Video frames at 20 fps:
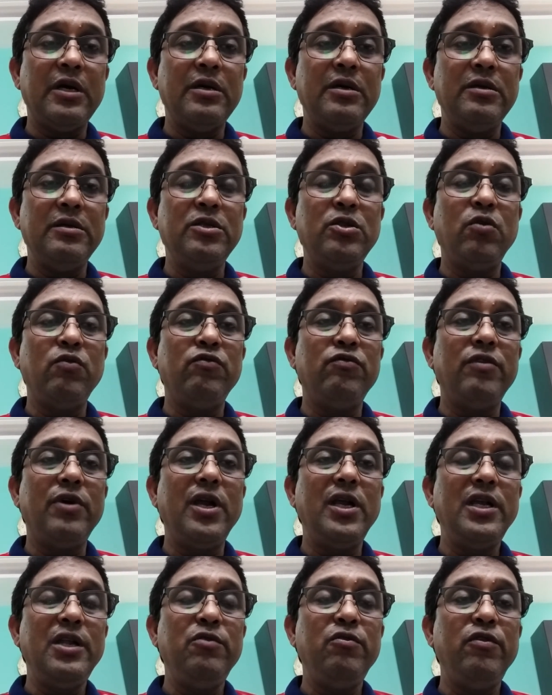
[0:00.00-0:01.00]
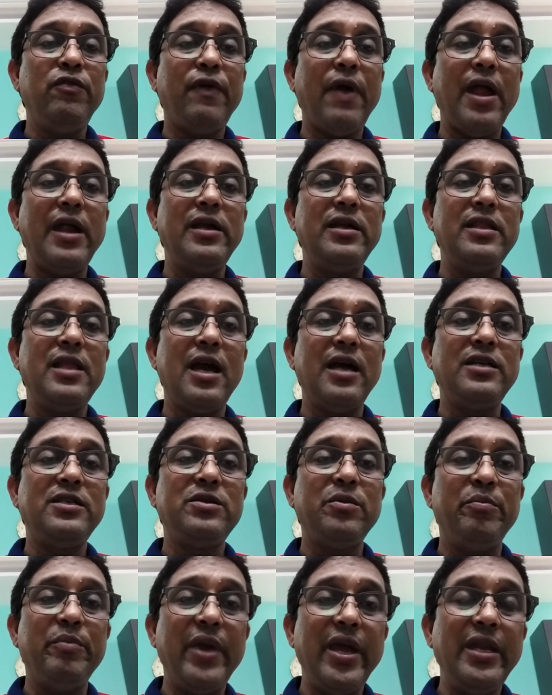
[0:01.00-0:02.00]
the world you will find
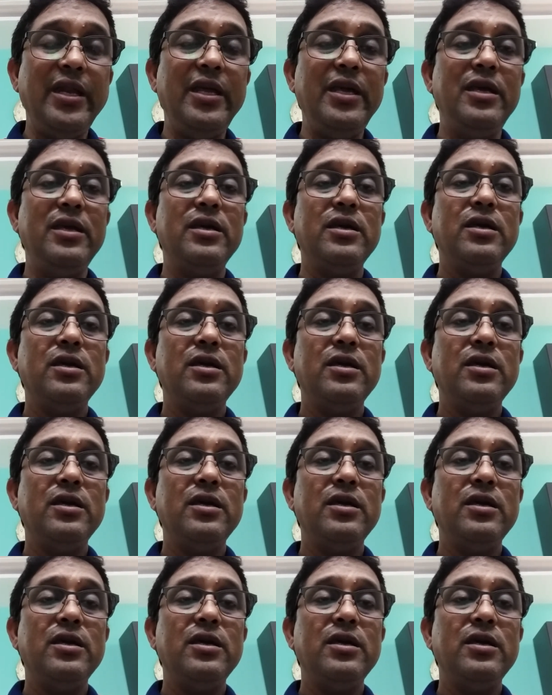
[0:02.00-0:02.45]
that many